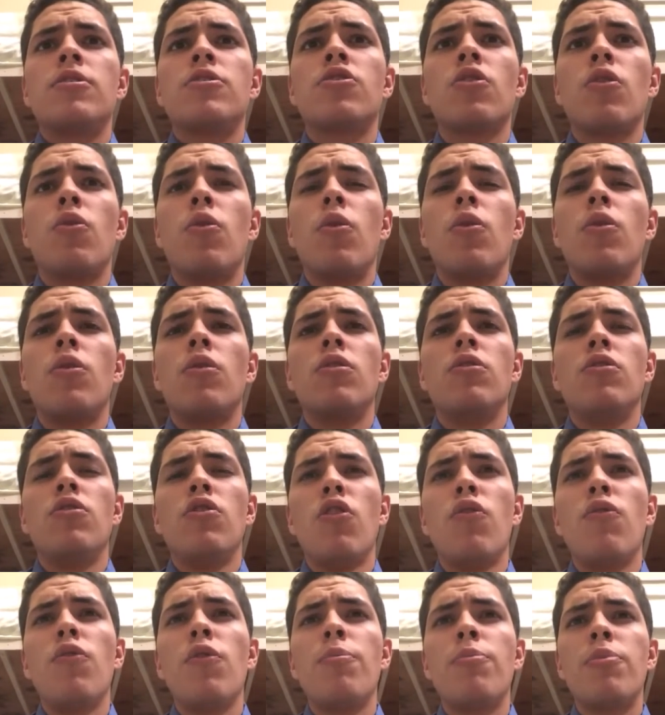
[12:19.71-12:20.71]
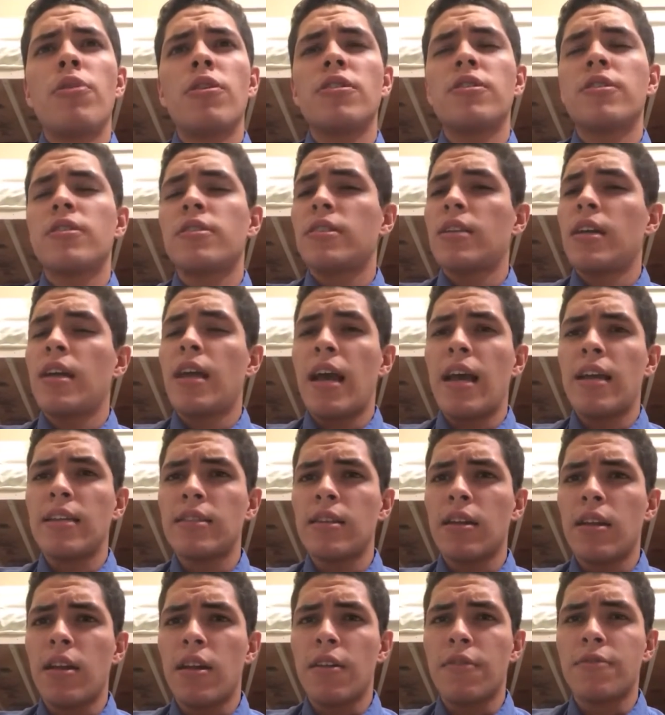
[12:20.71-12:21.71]
So, novel processing
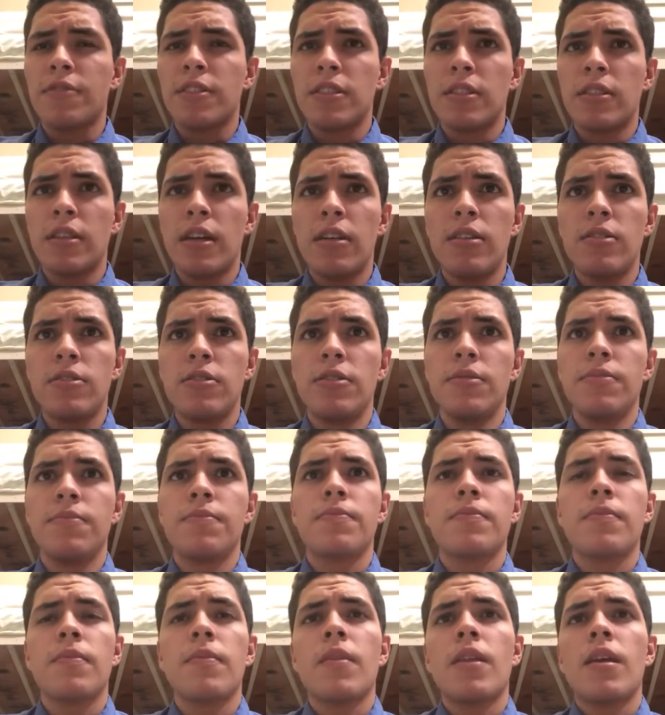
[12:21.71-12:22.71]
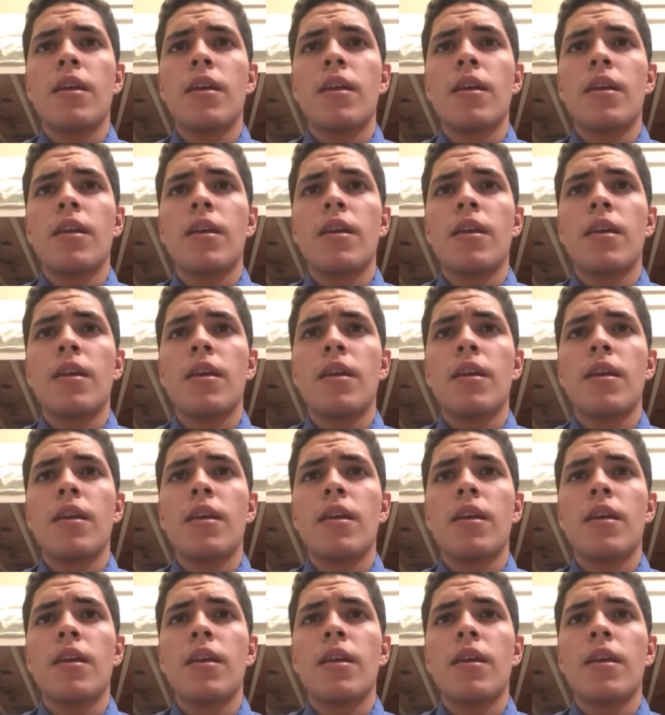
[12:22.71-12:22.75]
has a lot of technology.